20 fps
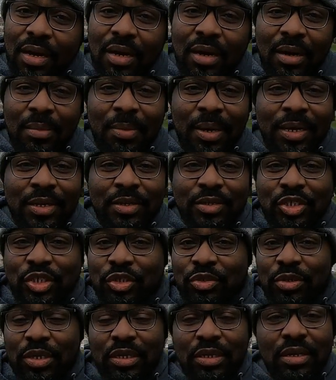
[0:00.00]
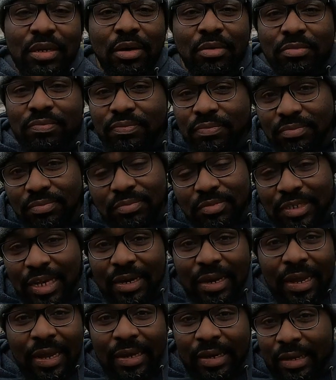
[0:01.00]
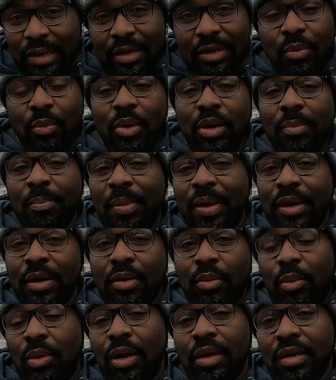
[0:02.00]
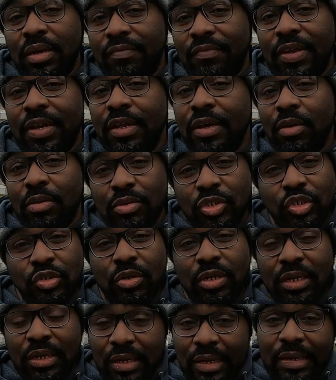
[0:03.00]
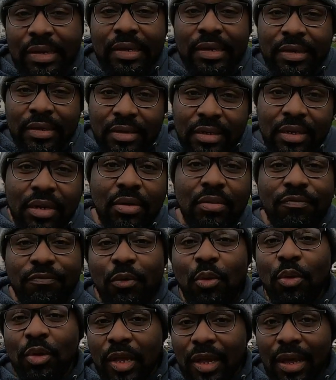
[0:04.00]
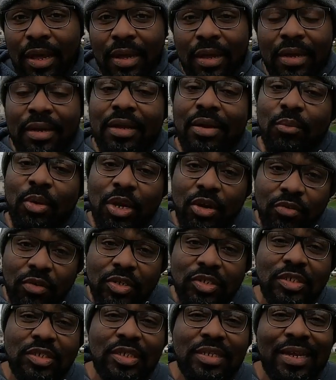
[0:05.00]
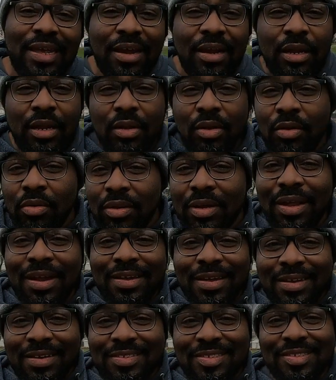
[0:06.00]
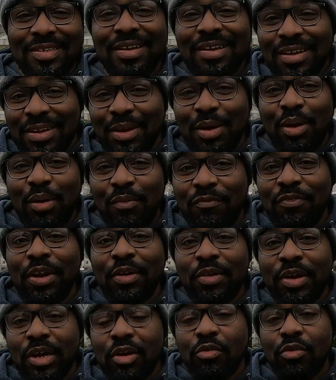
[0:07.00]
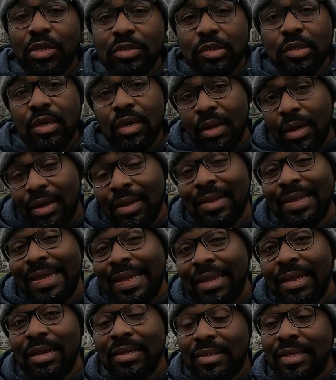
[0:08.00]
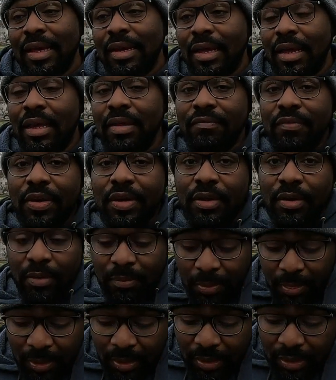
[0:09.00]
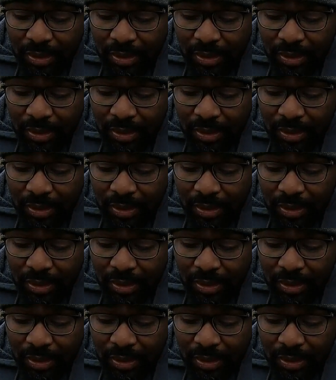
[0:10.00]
and you're shooting, 1080 and you want a better quality video. Shoot it in, 4K, and then when it crushes it down, it'll look like it's, a very crisp, clean 1080 video.